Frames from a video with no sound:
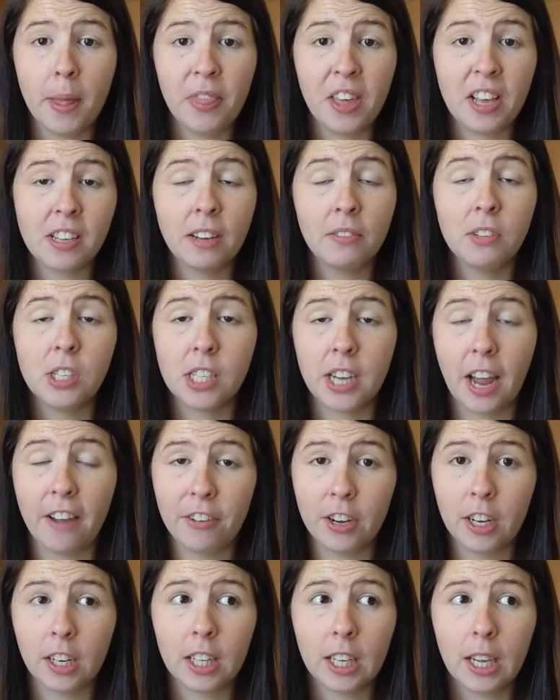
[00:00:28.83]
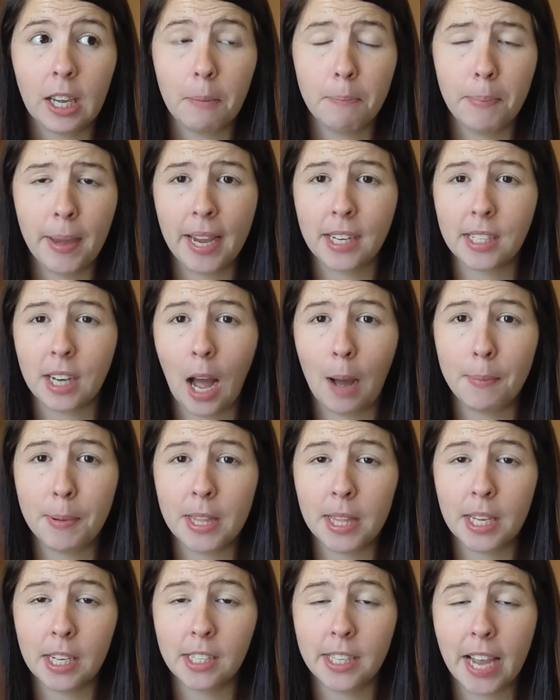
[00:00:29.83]
and things have definitely picked up
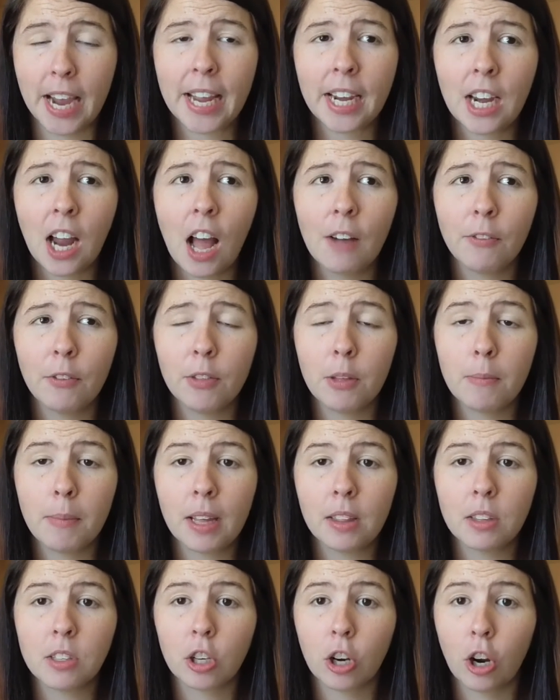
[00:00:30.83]
in the second half of the month,